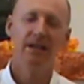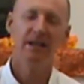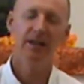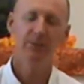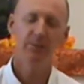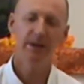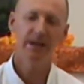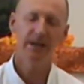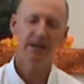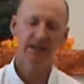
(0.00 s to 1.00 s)
If
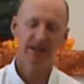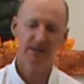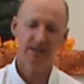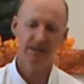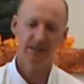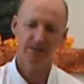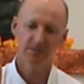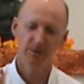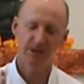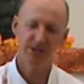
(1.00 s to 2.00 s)
we're
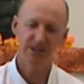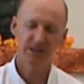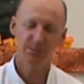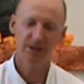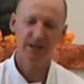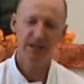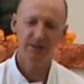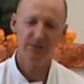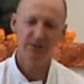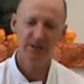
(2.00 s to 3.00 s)
watching the
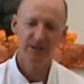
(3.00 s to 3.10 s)
breath